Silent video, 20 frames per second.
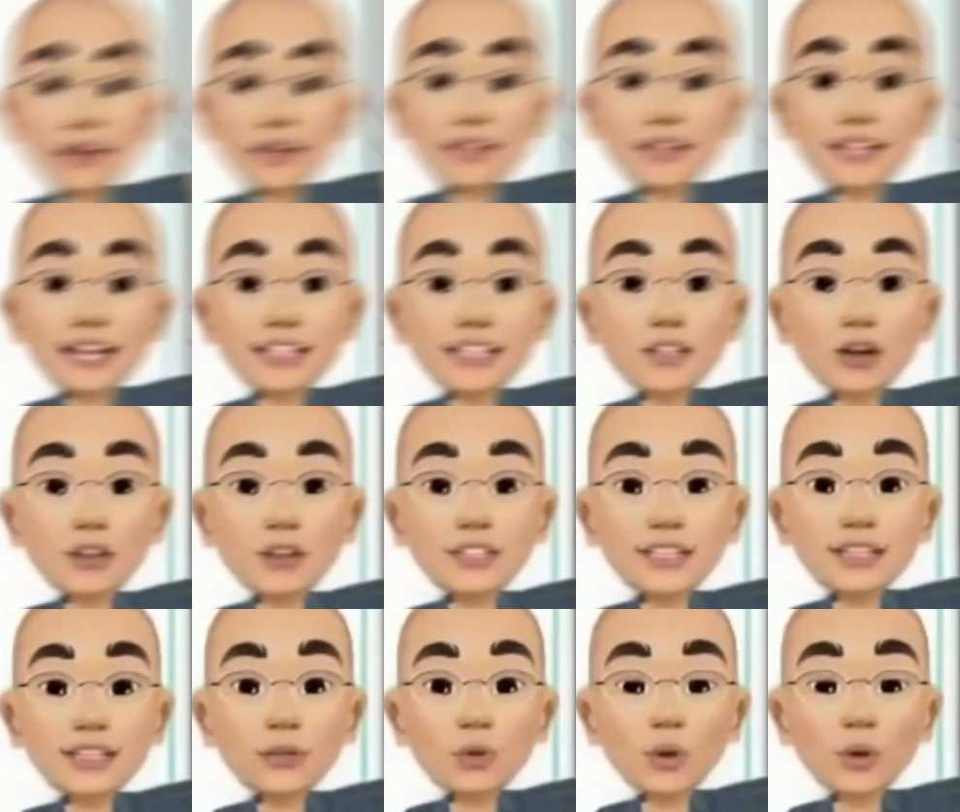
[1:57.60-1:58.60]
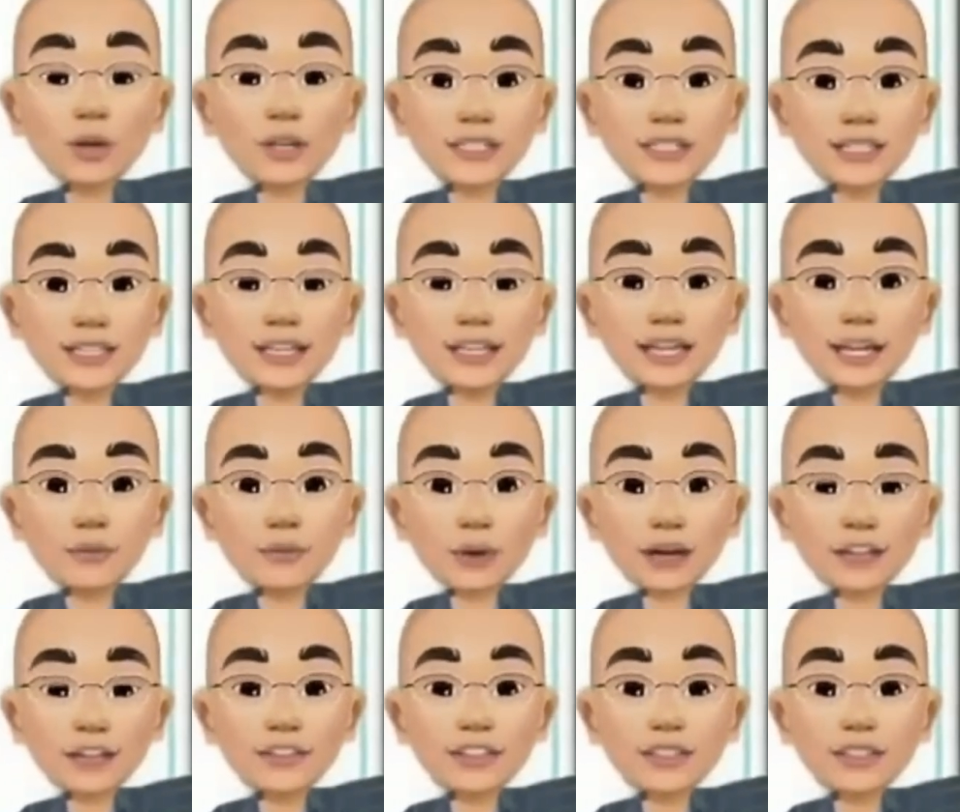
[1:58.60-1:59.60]
Assess content quality and
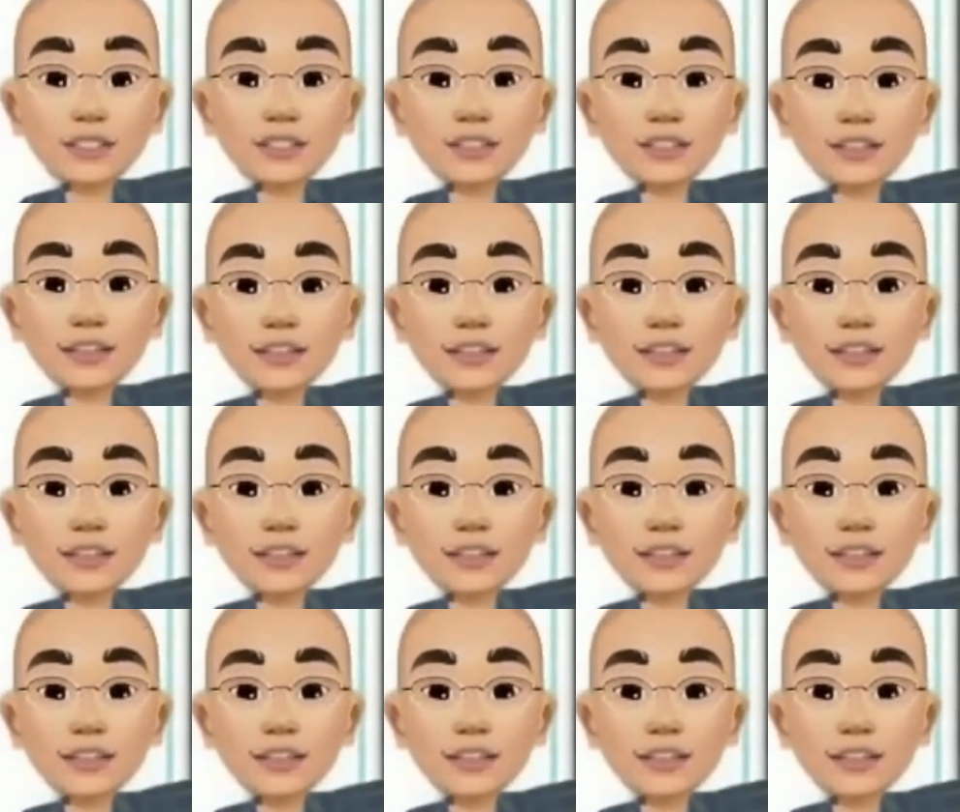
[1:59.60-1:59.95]
relevance.